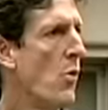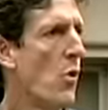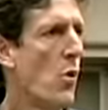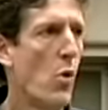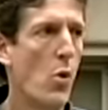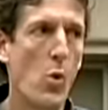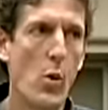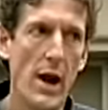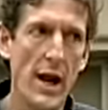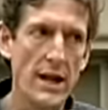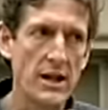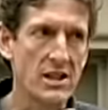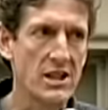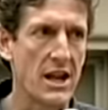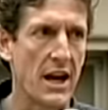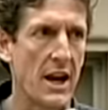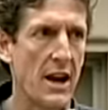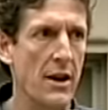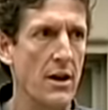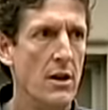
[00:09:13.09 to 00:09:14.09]
Well, wait a
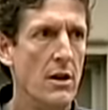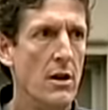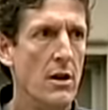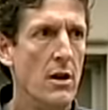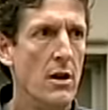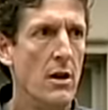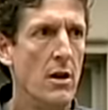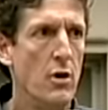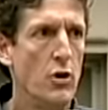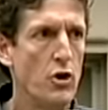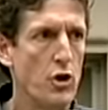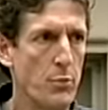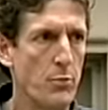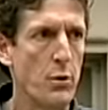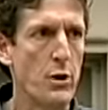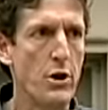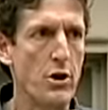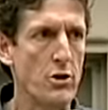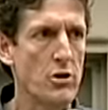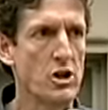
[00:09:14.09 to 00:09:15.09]
second. You're
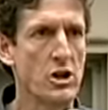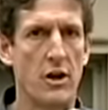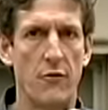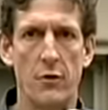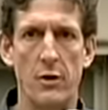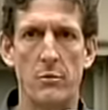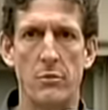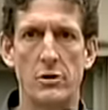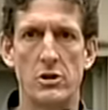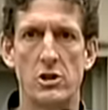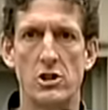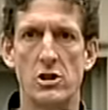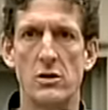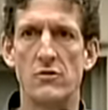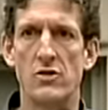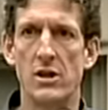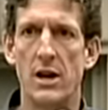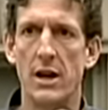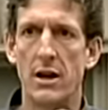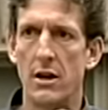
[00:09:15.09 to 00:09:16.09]
putting yourself in a position
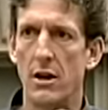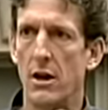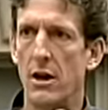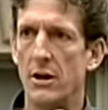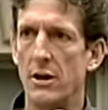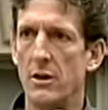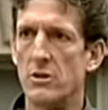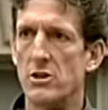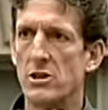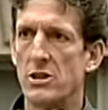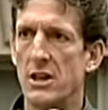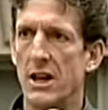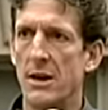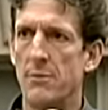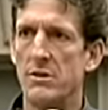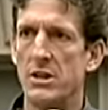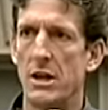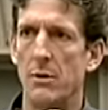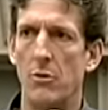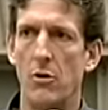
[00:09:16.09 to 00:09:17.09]
of saying, God, here's the
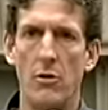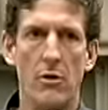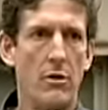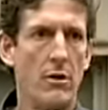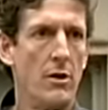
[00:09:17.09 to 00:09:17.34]
timetable.